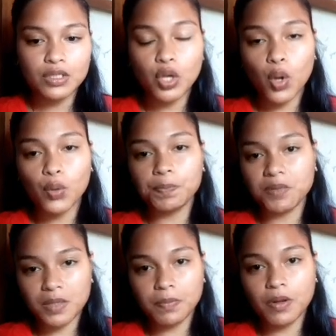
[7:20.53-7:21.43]
So
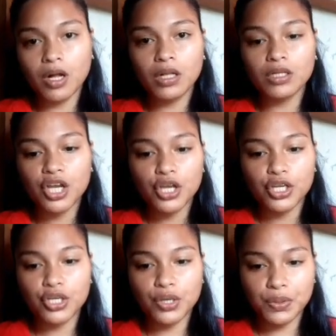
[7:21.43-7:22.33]
people
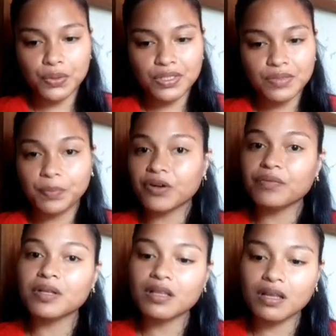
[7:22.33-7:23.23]
use
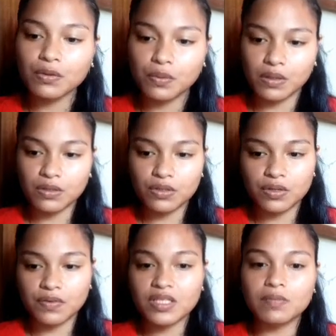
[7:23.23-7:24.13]
formal
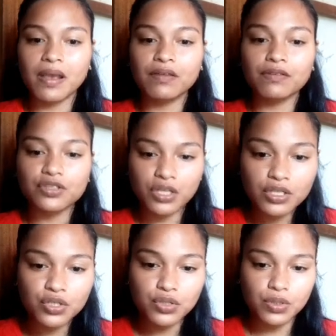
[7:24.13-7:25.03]
language, respectful
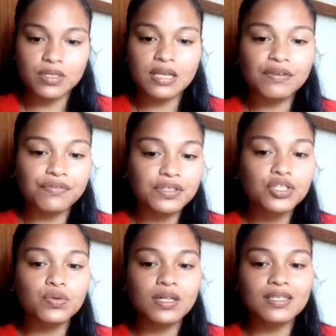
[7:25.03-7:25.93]
gestures, and
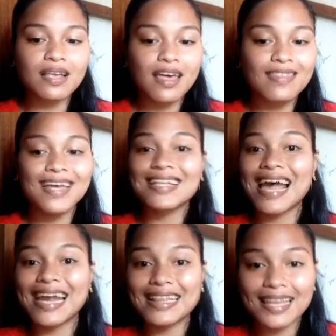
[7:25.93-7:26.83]
visuals that
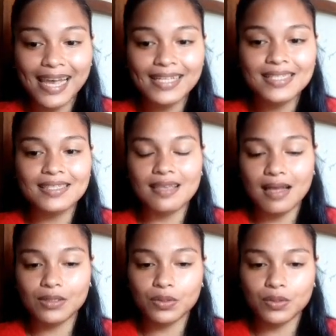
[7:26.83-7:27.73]
highlight
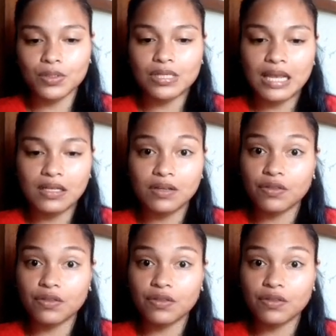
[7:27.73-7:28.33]
status and